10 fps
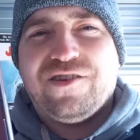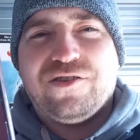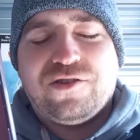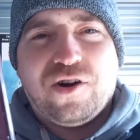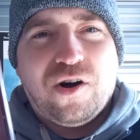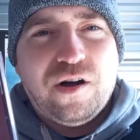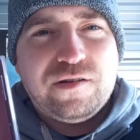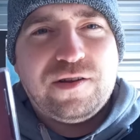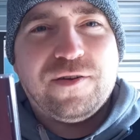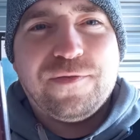your
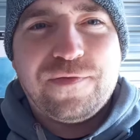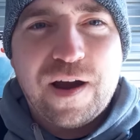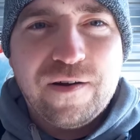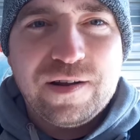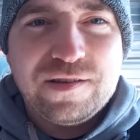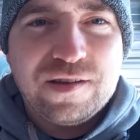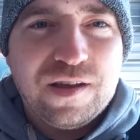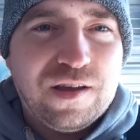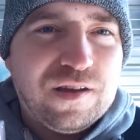dogs, your ferrets,